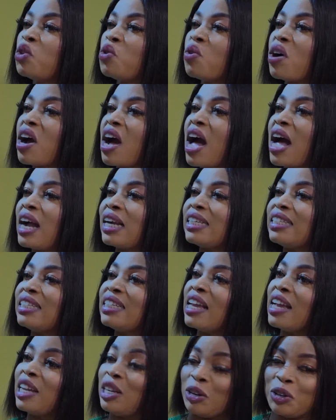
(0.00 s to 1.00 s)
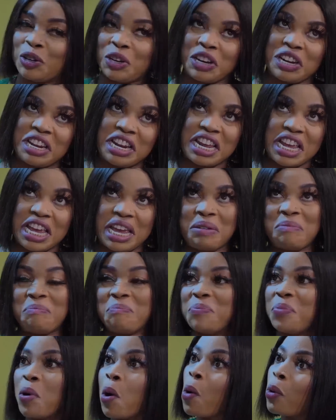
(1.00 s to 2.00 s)
You acted on
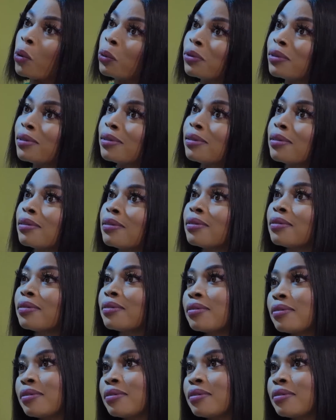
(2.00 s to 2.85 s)
impulse.